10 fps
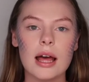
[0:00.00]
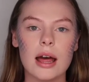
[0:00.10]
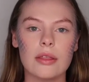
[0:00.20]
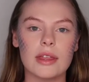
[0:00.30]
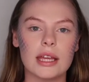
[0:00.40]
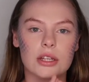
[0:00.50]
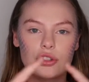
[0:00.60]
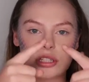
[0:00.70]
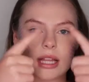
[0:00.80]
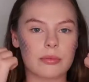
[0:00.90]
and then
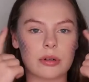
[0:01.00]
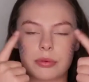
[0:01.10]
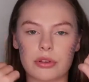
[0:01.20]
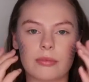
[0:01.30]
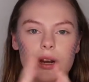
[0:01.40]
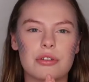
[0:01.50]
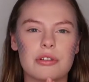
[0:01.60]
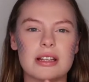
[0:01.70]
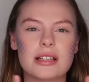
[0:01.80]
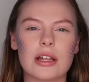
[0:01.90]
just like purple through my
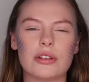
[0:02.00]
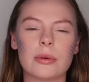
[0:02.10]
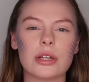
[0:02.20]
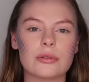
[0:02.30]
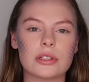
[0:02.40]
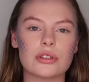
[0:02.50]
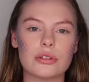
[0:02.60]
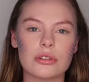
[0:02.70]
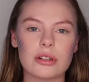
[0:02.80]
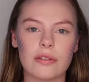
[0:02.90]
crease. I don't want to do it
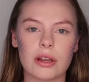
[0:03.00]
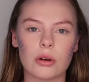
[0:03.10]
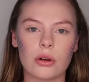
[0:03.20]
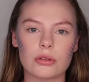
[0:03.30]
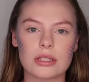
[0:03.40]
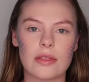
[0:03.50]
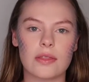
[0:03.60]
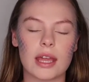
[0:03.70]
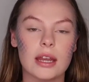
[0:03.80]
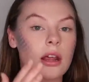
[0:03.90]
too difficult, and
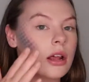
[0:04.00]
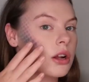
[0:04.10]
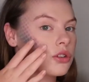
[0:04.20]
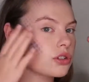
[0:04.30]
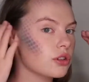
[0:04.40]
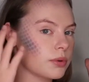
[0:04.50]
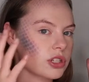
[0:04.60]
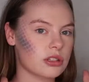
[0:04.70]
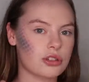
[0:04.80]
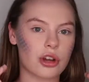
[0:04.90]
then just super
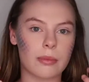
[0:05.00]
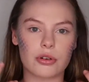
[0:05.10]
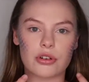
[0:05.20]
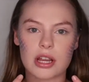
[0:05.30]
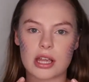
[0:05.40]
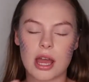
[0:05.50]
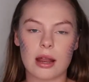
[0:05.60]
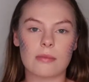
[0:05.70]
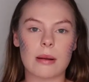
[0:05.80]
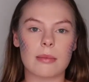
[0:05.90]
shimmery
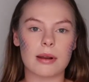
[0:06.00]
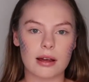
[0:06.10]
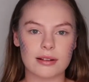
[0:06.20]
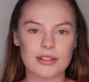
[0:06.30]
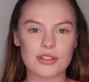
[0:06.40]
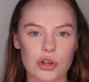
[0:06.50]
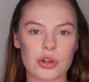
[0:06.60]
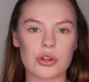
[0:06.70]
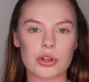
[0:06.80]
and blah blah blah. So